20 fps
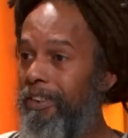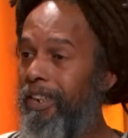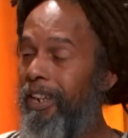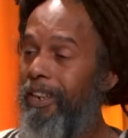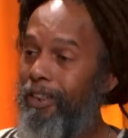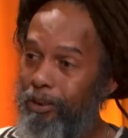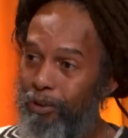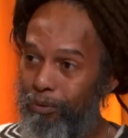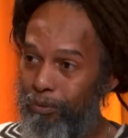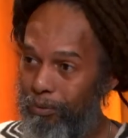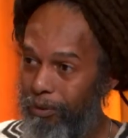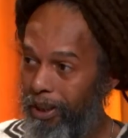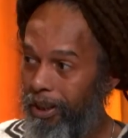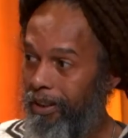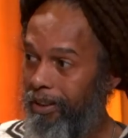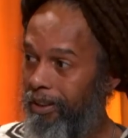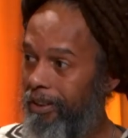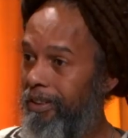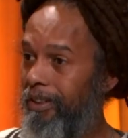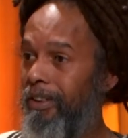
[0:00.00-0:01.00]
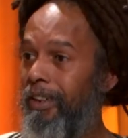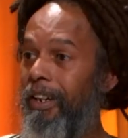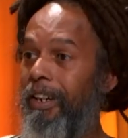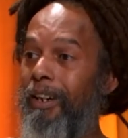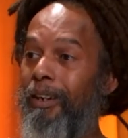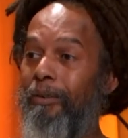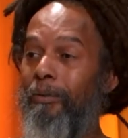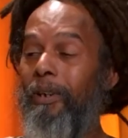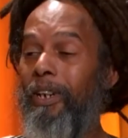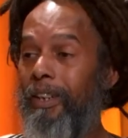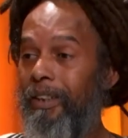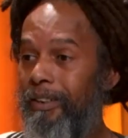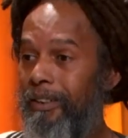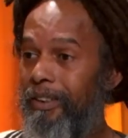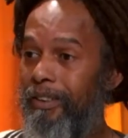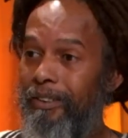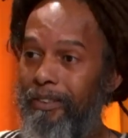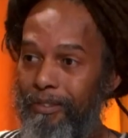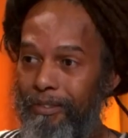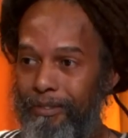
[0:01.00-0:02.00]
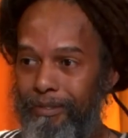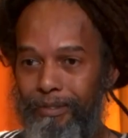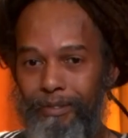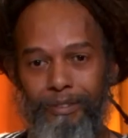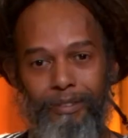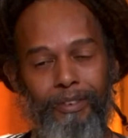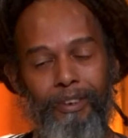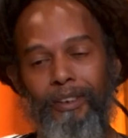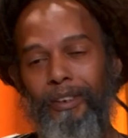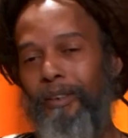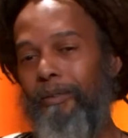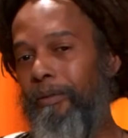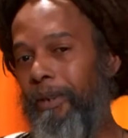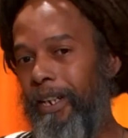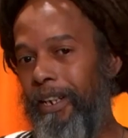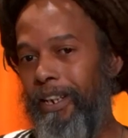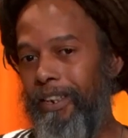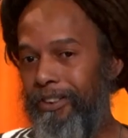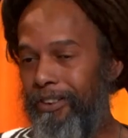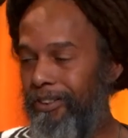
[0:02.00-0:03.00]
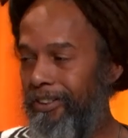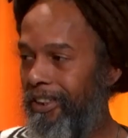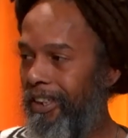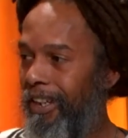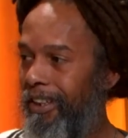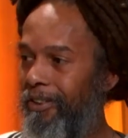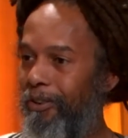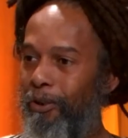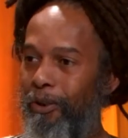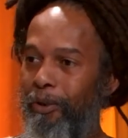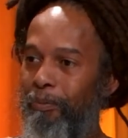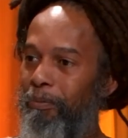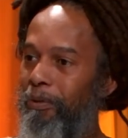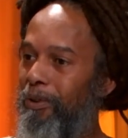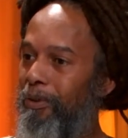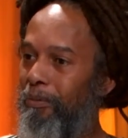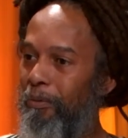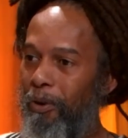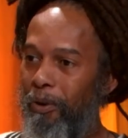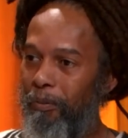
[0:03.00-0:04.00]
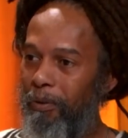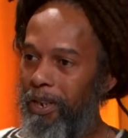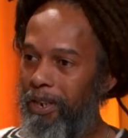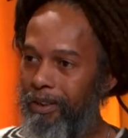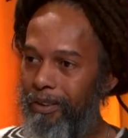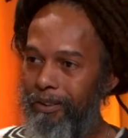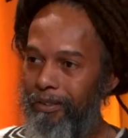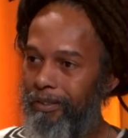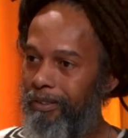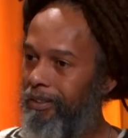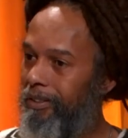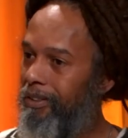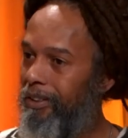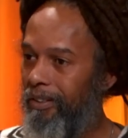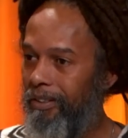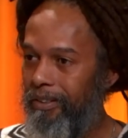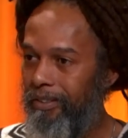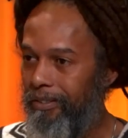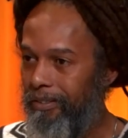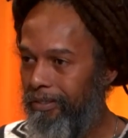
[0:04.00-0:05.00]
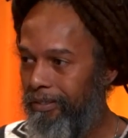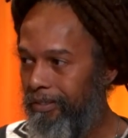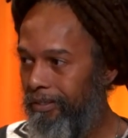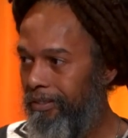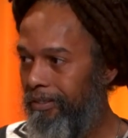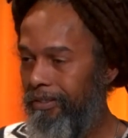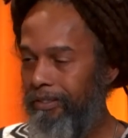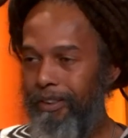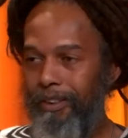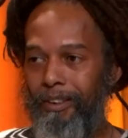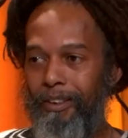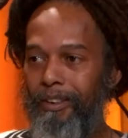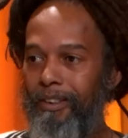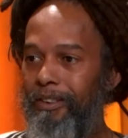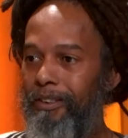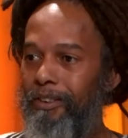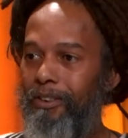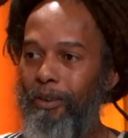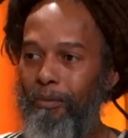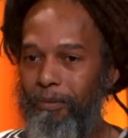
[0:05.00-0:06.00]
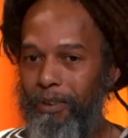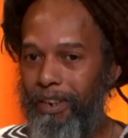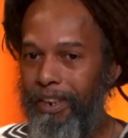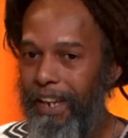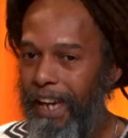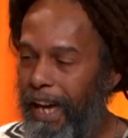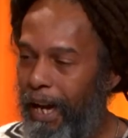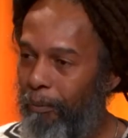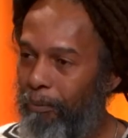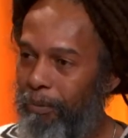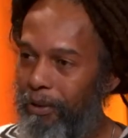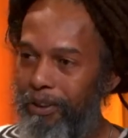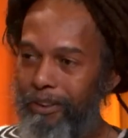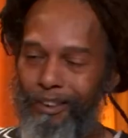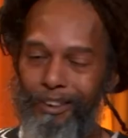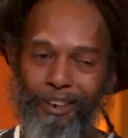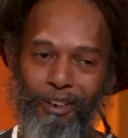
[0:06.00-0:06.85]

tell you like, uh, well, you know, man, I just got caught up in the moment, and you know Kind of like Trump. Something right. happened. Right.